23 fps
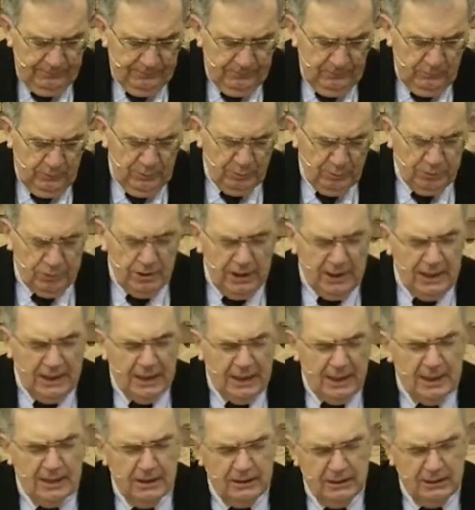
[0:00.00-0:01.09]
We pray
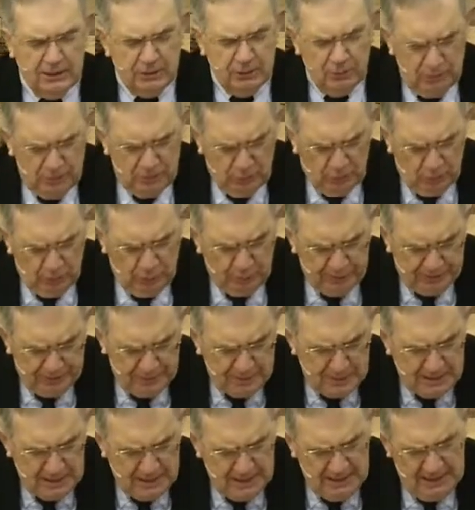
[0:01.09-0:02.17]
that you would
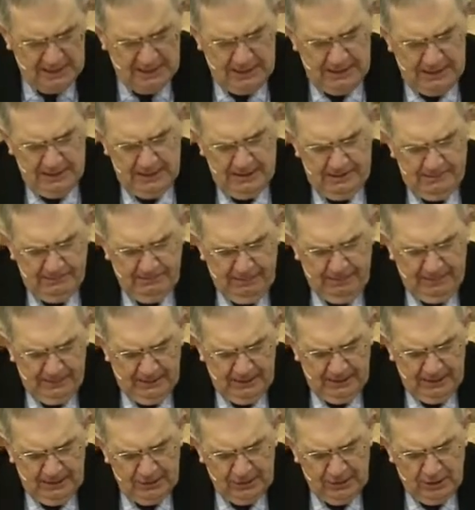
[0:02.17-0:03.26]
open
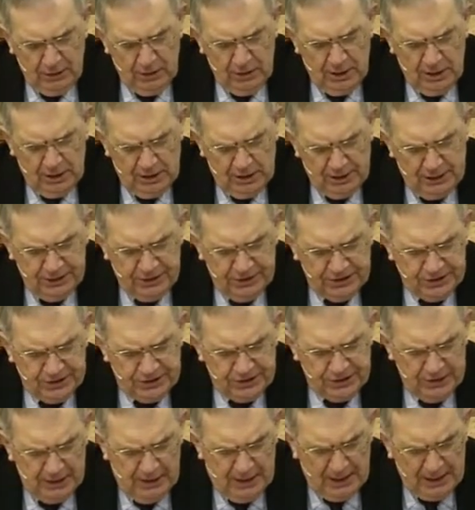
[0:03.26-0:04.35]
in our hearts
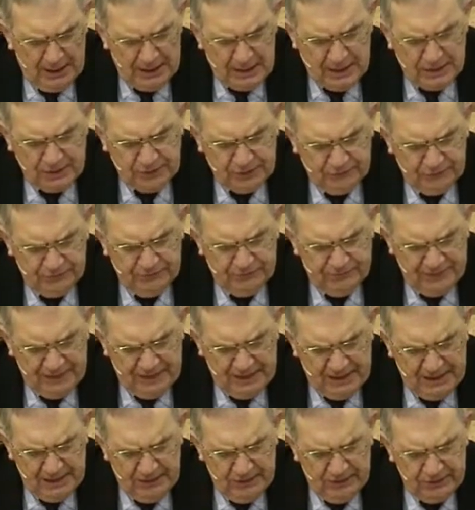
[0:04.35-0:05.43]
eyes of
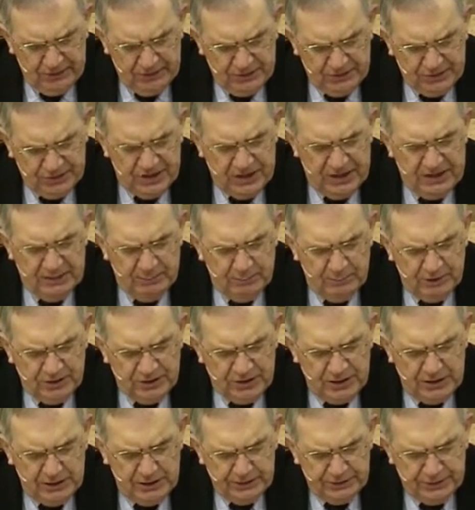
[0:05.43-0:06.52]
faith to see him as
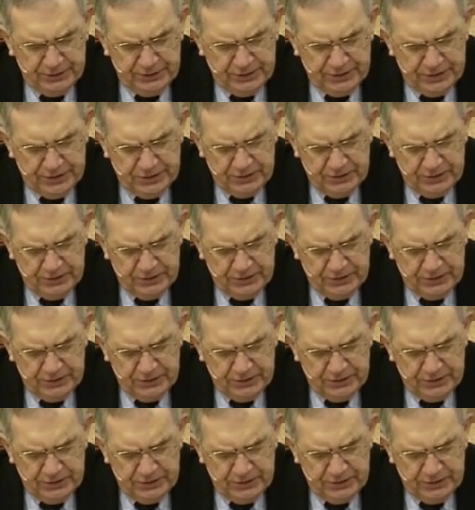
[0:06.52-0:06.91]
he is,